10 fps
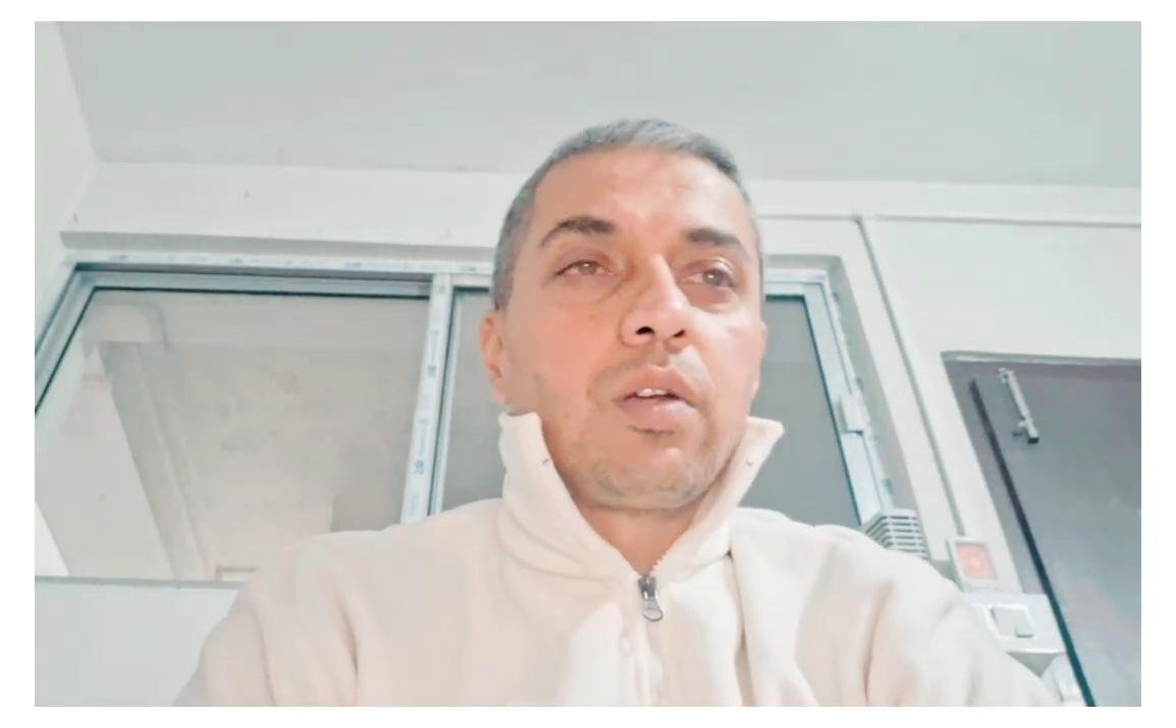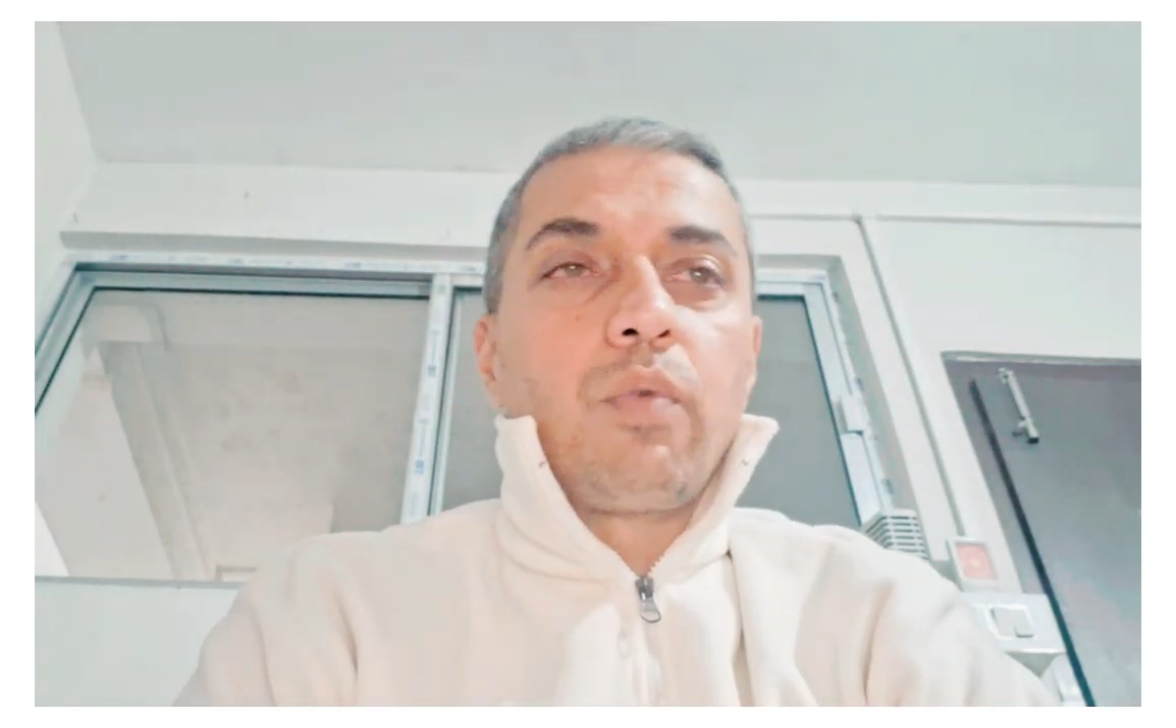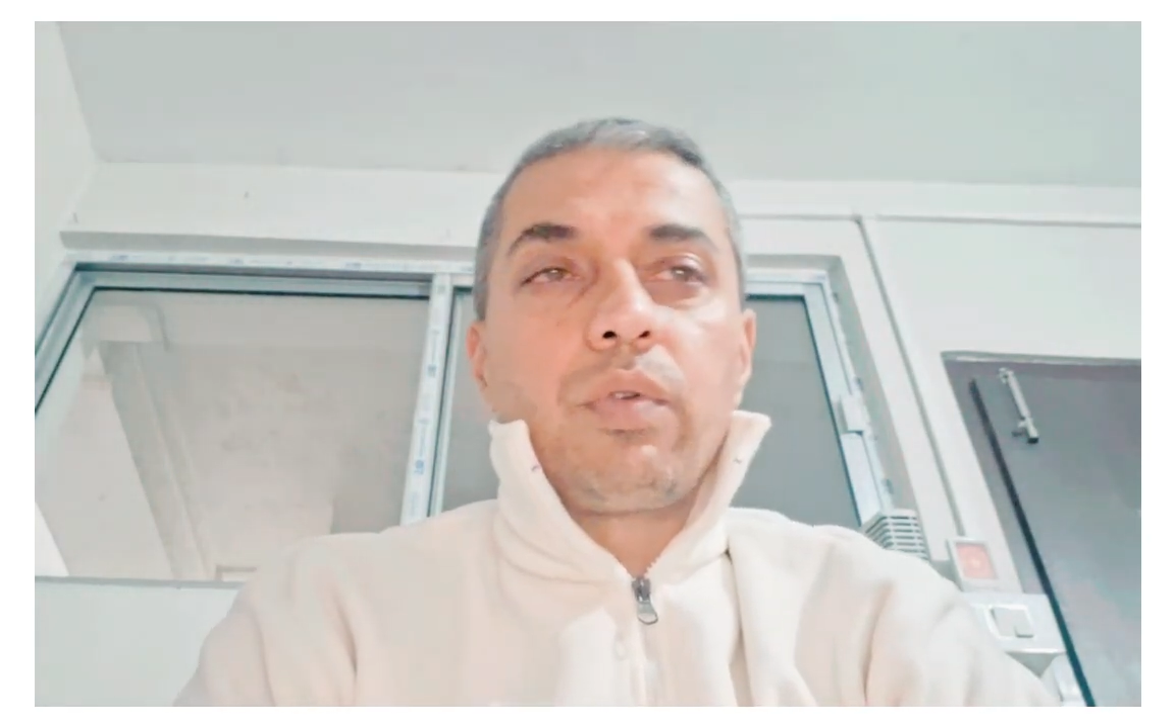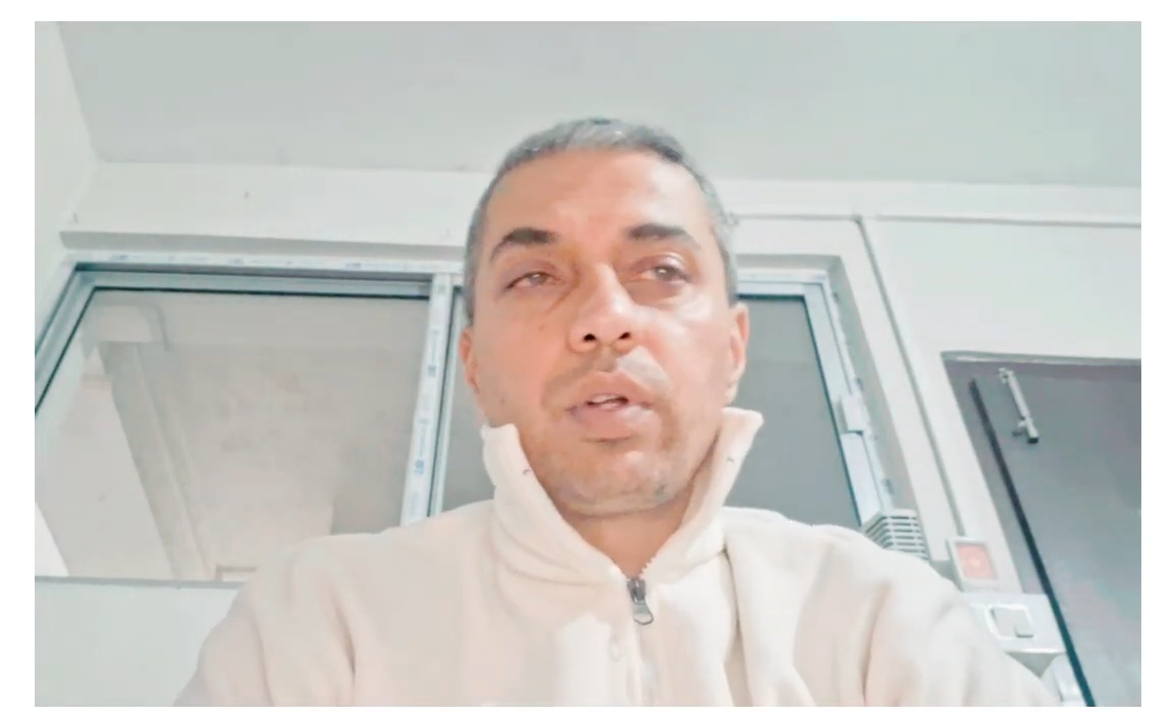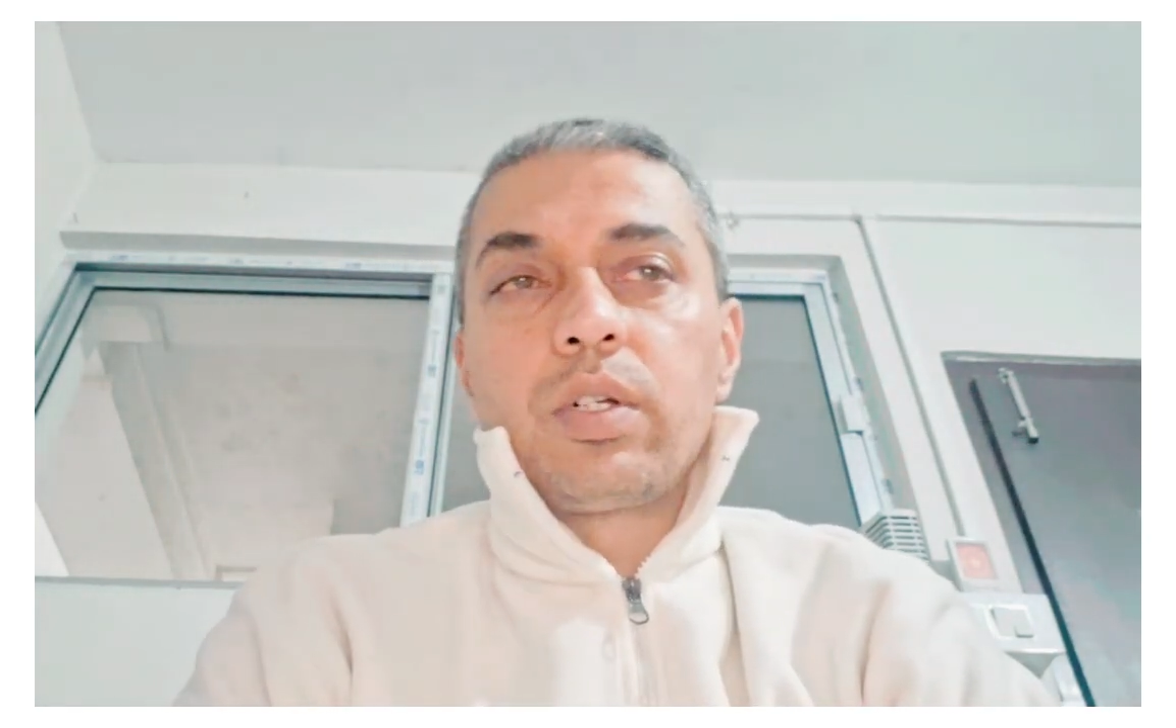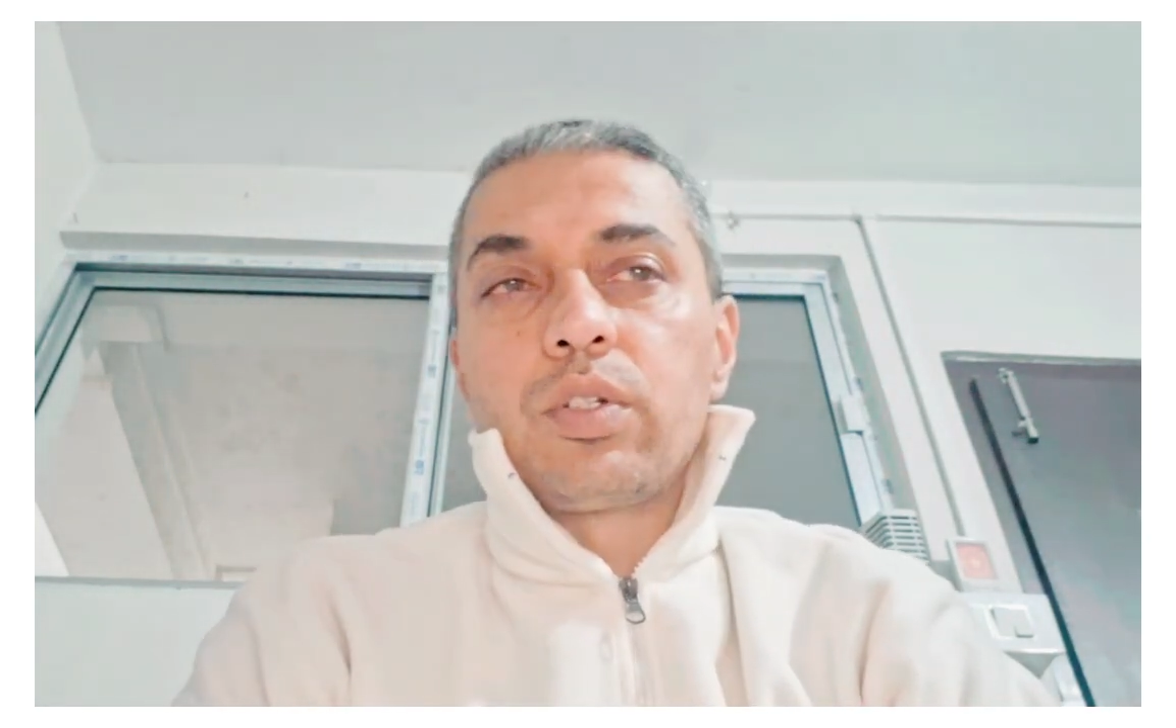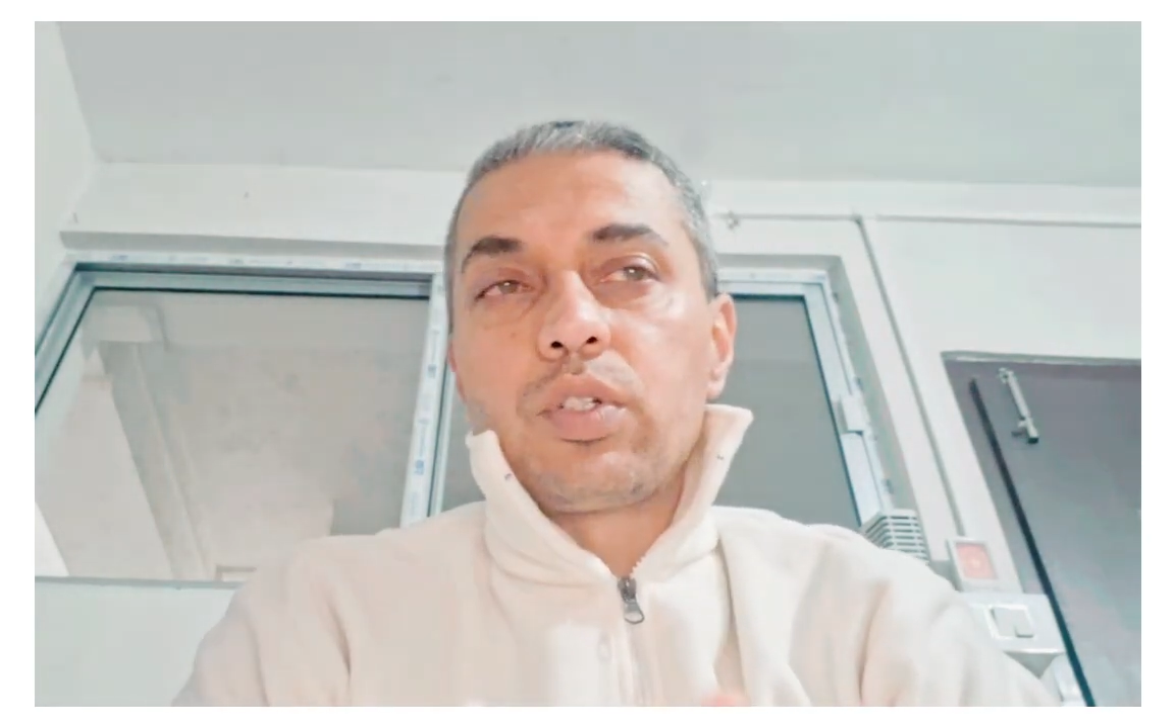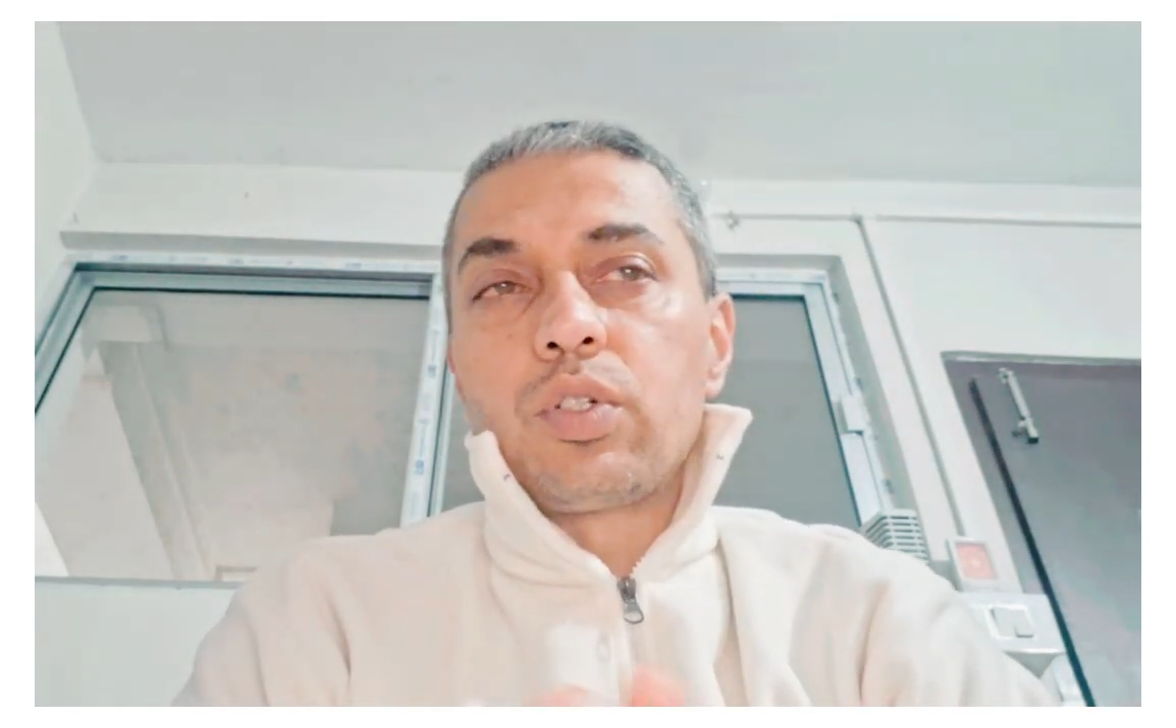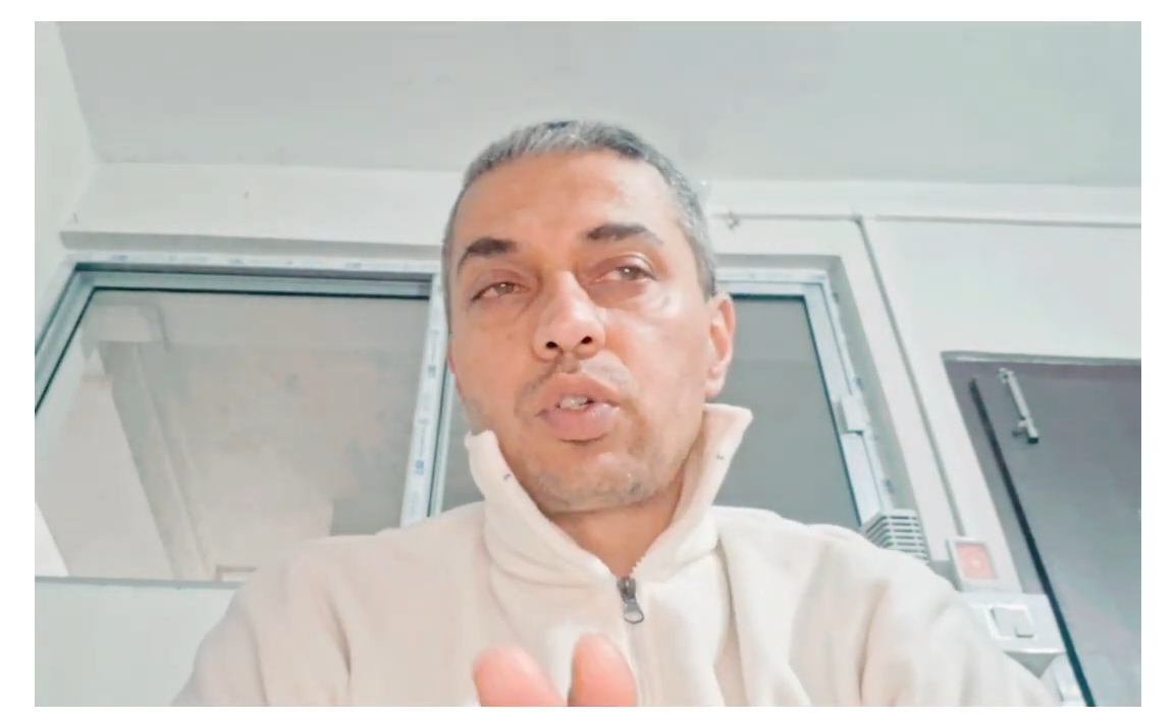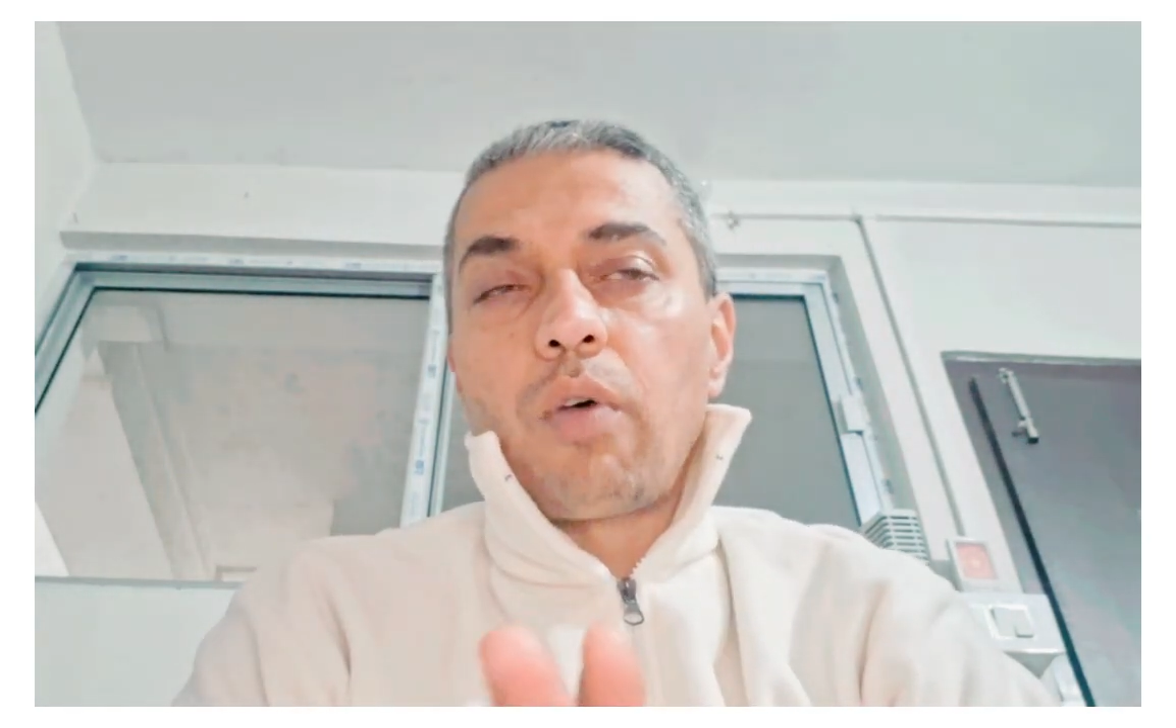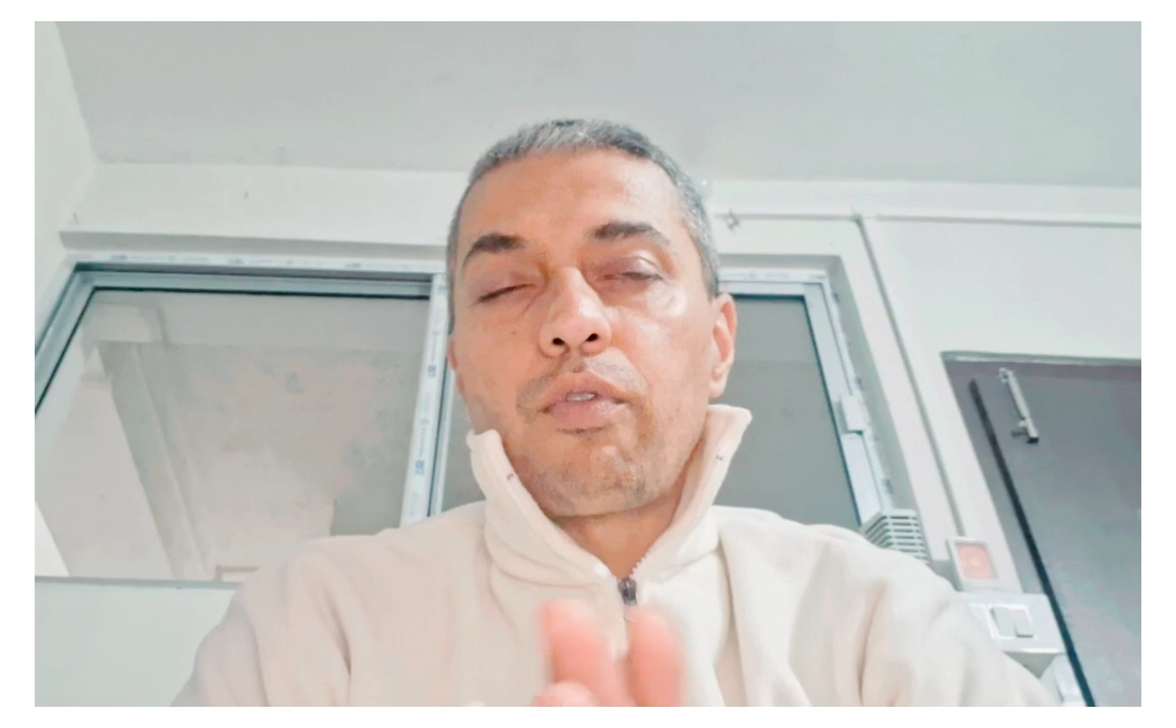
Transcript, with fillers: when we stop